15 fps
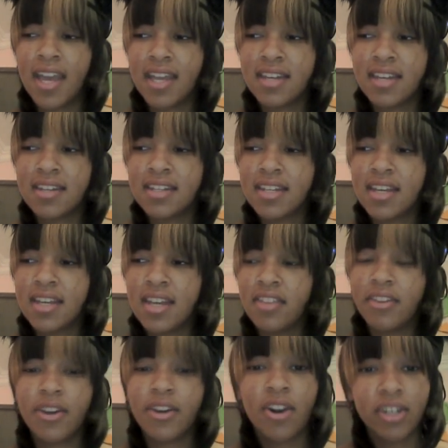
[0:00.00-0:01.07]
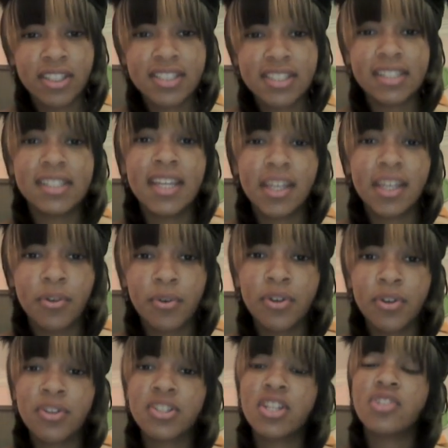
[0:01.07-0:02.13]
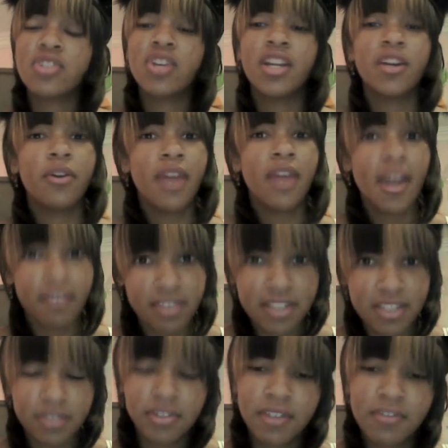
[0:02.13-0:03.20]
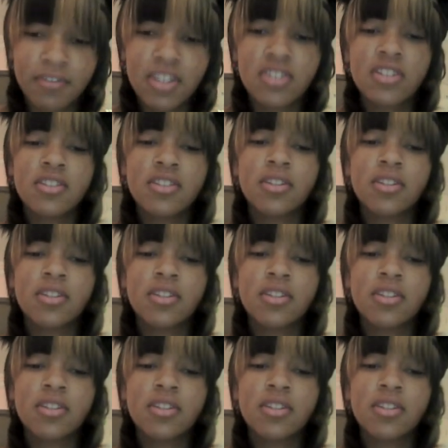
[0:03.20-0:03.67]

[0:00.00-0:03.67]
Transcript: and they're constantly taking orders and then trying to go to every single convention.